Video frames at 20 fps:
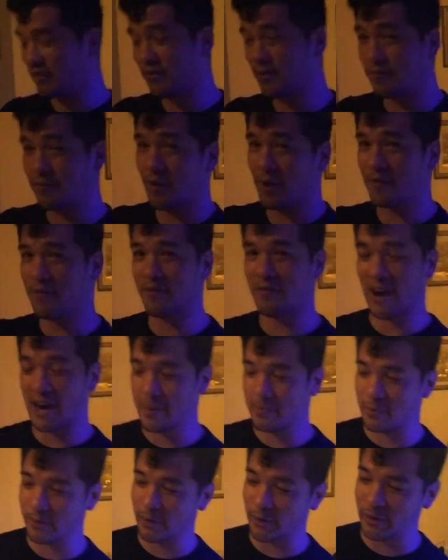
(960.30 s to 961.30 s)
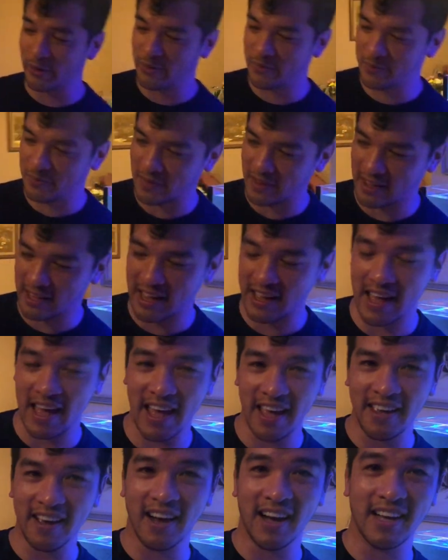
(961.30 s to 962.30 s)
on the 4th of April at
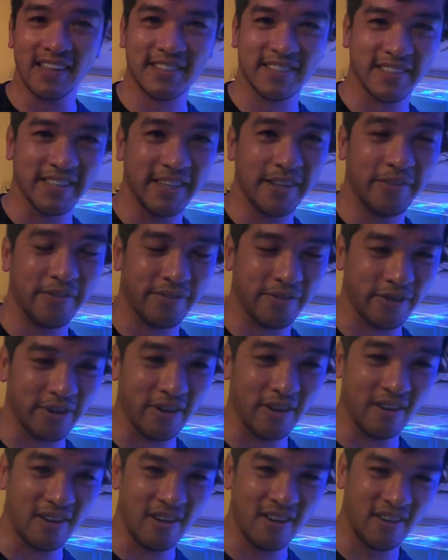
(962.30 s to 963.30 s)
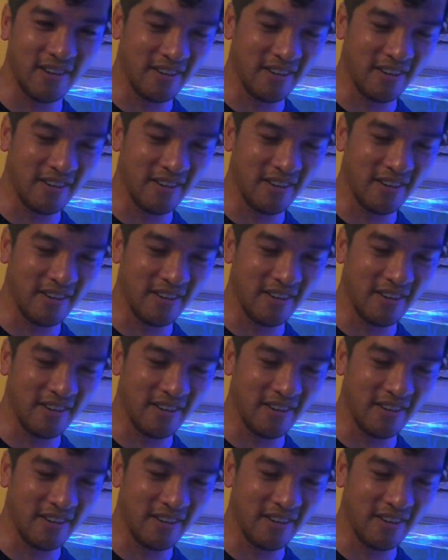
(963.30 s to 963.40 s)
ARC3.